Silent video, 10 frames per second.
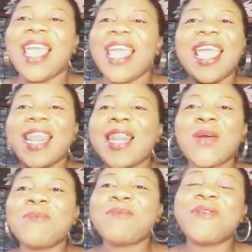
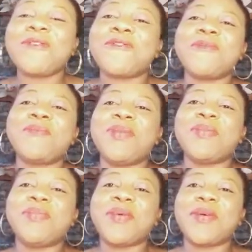Hello, beautiful
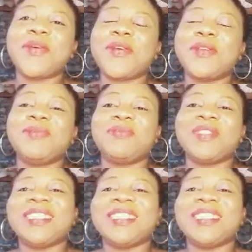people.